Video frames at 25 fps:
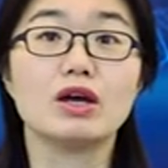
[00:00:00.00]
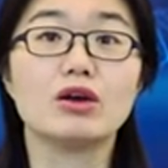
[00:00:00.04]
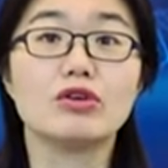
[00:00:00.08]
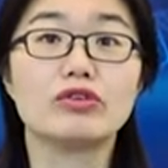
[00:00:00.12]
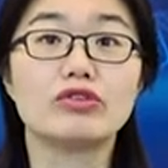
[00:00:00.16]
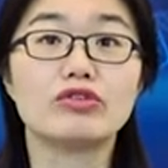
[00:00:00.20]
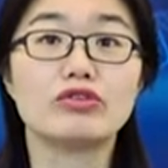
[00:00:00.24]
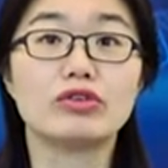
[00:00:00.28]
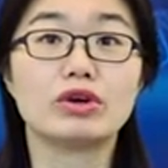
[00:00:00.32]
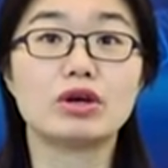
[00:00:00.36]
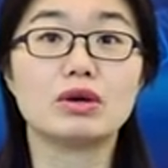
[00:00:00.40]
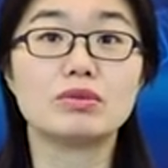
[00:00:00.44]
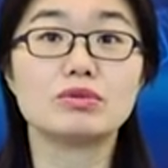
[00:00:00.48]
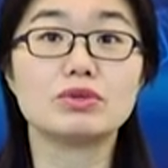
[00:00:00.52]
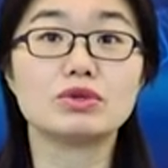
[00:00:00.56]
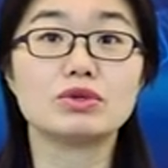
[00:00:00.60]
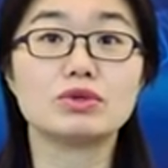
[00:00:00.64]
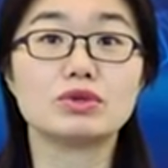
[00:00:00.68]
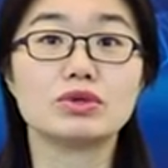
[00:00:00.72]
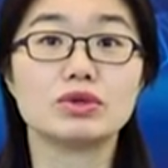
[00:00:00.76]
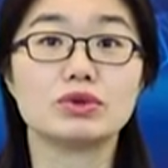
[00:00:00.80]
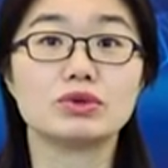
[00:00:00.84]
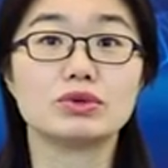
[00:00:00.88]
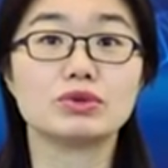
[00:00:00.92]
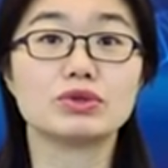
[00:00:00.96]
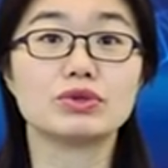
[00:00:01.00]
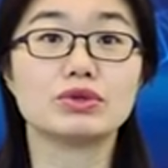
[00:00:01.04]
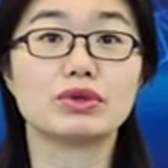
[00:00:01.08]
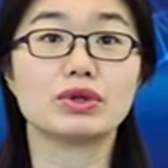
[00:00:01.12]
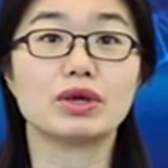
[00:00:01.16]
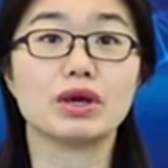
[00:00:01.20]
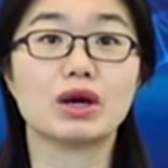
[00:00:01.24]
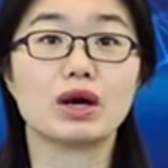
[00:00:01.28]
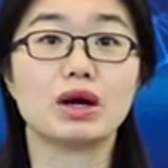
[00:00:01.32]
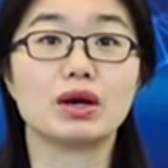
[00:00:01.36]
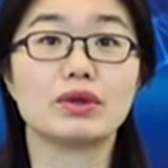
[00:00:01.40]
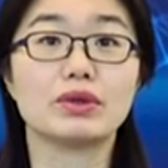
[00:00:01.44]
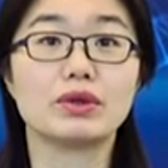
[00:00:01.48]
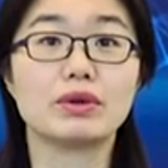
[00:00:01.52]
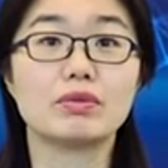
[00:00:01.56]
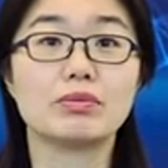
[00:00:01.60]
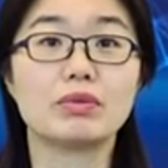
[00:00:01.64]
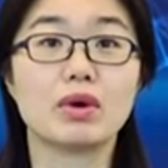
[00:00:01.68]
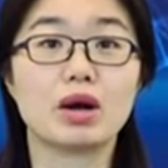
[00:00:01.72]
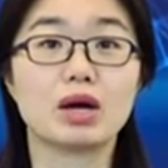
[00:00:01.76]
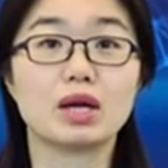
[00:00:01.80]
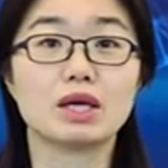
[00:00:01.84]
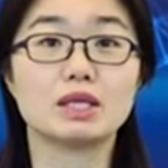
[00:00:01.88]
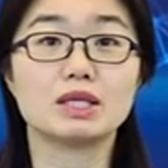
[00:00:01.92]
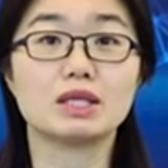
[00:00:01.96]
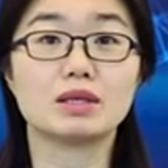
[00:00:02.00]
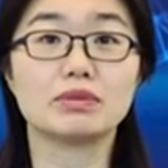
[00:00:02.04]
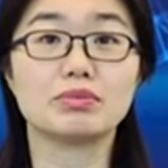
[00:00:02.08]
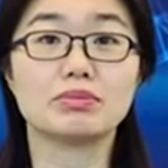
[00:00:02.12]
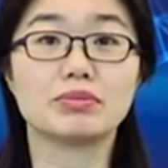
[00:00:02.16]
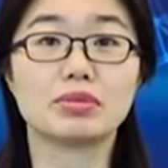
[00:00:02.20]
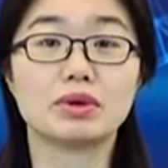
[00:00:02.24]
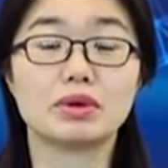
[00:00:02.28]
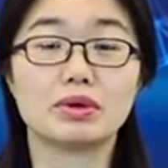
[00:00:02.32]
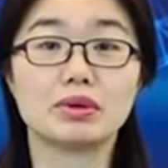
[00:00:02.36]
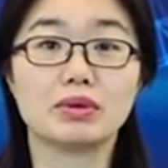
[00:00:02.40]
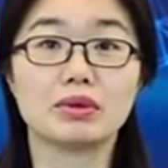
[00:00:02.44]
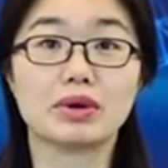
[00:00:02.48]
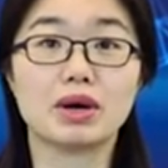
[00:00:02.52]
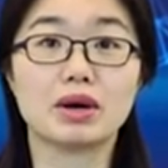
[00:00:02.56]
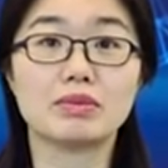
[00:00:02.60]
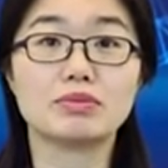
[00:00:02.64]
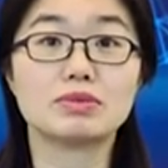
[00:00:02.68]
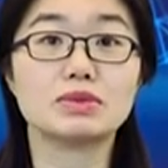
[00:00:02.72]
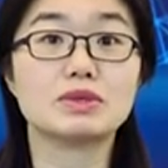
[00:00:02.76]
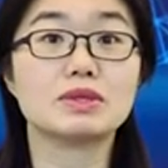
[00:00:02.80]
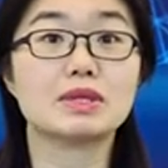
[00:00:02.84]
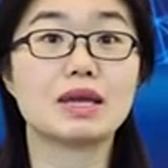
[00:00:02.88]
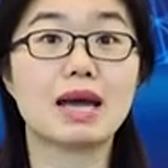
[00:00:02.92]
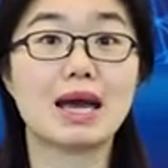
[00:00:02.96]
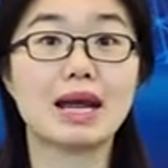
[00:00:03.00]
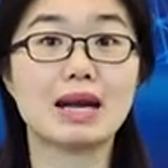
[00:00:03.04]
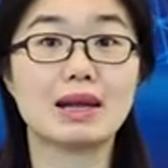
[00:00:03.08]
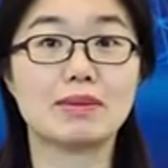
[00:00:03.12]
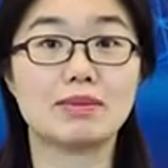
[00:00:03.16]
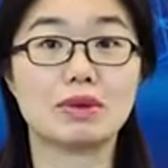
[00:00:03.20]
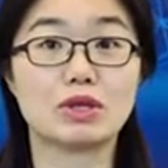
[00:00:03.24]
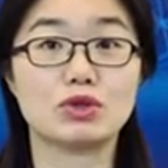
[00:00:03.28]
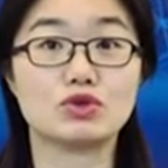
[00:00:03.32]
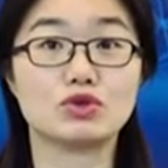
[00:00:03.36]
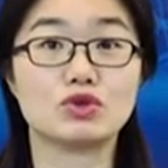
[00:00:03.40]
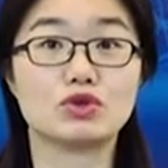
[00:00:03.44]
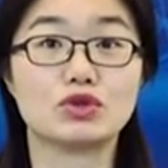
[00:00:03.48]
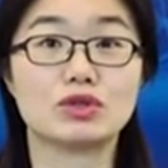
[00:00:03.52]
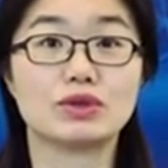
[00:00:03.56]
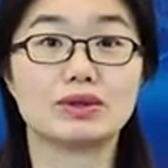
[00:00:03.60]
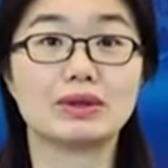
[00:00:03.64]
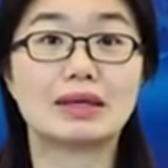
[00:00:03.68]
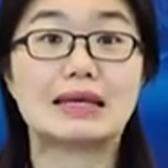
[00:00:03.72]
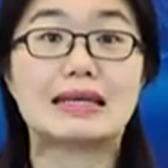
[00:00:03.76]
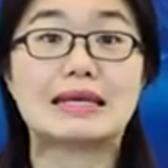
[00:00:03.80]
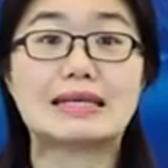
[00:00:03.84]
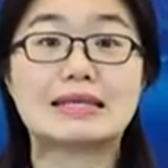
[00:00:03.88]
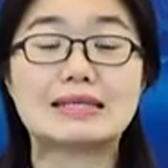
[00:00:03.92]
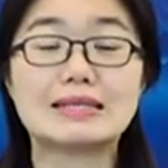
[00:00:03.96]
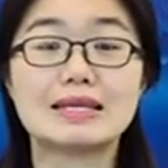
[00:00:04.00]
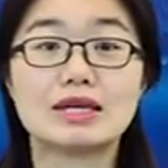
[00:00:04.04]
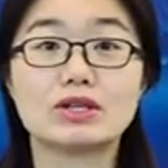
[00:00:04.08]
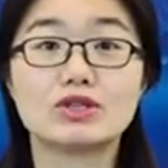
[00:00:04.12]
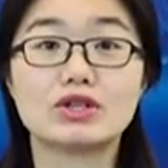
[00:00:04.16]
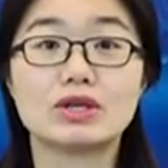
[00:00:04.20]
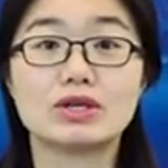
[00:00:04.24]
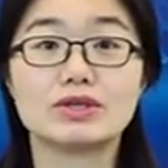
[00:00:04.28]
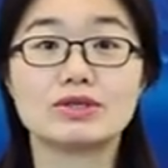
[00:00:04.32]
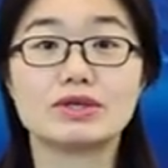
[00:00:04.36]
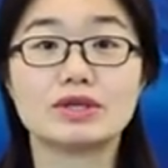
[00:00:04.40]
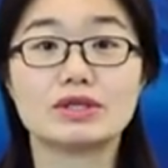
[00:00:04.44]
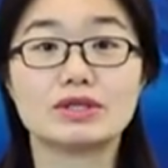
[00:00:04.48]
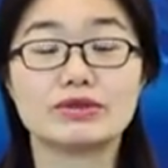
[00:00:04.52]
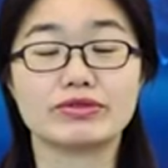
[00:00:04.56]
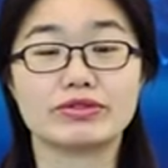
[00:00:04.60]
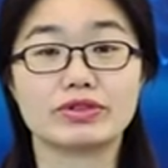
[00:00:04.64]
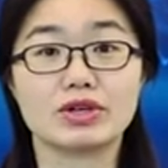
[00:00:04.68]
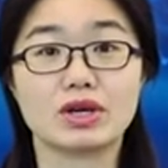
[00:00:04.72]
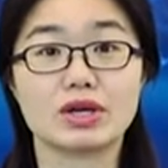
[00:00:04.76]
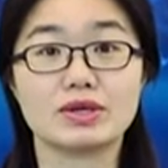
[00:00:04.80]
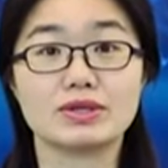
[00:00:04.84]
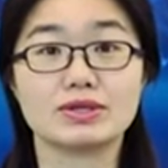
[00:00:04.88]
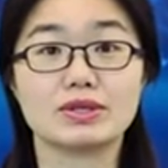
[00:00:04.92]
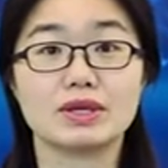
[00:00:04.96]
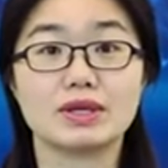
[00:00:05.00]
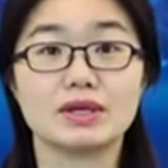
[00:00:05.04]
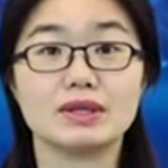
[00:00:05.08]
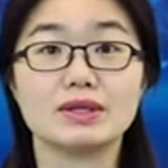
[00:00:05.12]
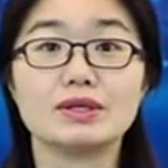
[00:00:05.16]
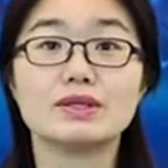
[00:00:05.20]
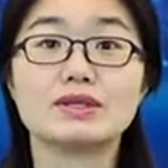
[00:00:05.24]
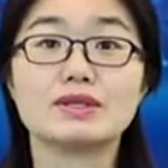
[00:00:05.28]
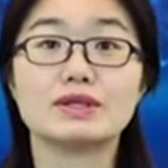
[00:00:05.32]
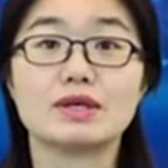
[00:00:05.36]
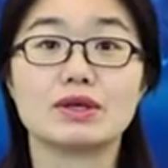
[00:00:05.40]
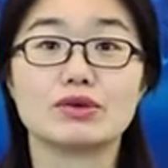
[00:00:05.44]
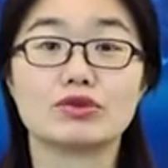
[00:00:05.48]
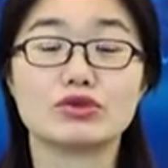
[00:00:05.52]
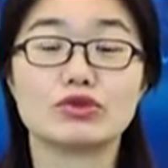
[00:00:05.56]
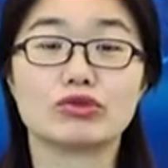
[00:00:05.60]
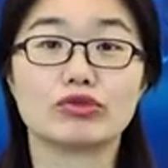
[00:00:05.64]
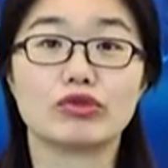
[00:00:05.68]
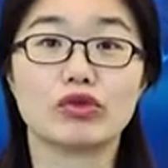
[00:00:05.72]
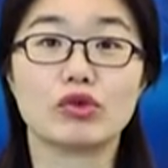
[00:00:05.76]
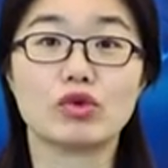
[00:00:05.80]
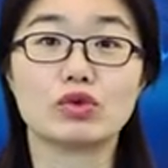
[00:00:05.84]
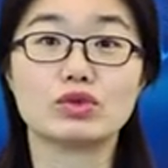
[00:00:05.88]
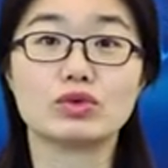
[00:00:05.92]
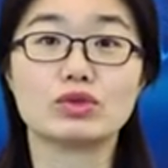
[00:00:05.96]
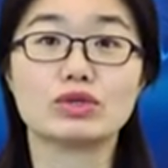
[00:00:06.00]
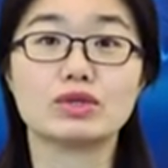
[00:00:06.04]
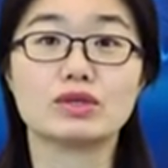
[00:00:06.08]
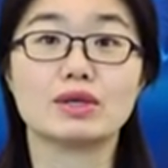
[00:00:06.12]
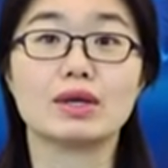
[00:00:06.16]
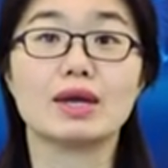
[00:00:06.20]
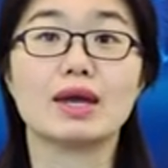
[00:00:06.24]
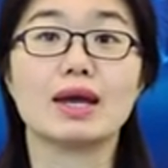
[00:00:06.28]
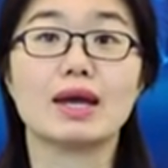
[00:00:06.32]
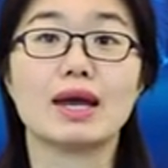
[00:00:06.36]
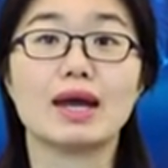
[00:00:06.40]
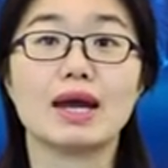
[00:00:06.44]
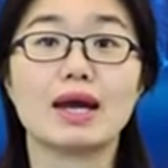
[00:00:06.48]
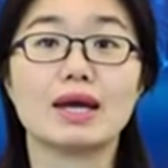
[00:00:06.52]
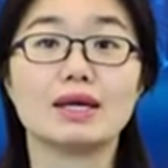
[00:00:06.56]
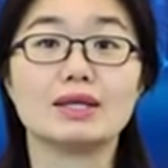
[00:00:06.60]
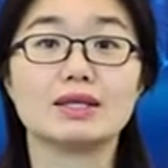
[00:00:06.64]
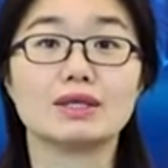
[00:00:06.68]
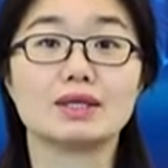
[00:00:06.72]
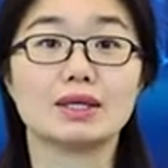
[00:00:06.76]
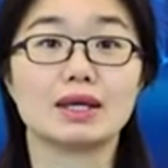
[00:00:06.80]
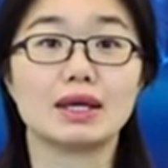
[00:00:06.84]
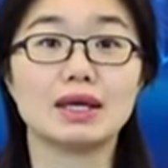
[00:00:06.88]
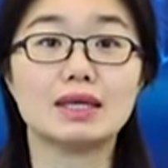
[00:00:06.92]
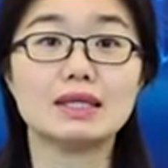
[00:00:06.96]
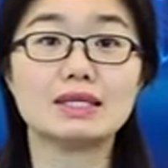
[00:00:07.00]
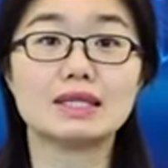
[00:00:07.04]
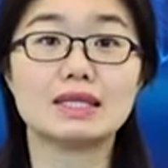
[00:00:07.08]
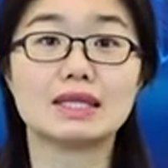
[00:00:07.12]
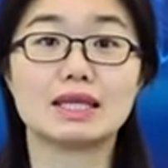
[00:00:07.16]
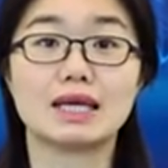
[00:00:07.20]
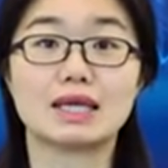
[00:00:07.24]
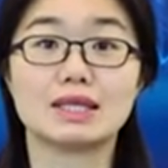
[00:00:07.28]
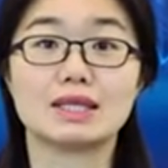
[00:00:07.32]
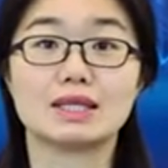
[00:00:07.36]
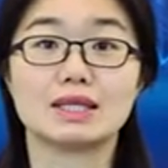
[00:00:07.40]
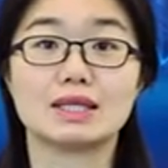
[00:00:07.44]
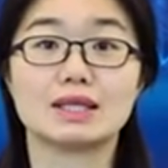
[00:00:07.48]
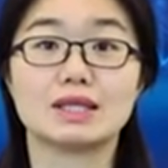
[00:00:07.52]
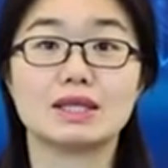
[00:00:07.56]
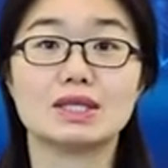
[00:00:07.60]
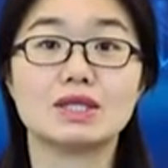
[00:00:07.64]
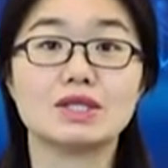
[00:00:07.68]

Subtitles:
Firms use the other marketing programs elements, such as advertising, sales force, and the internet,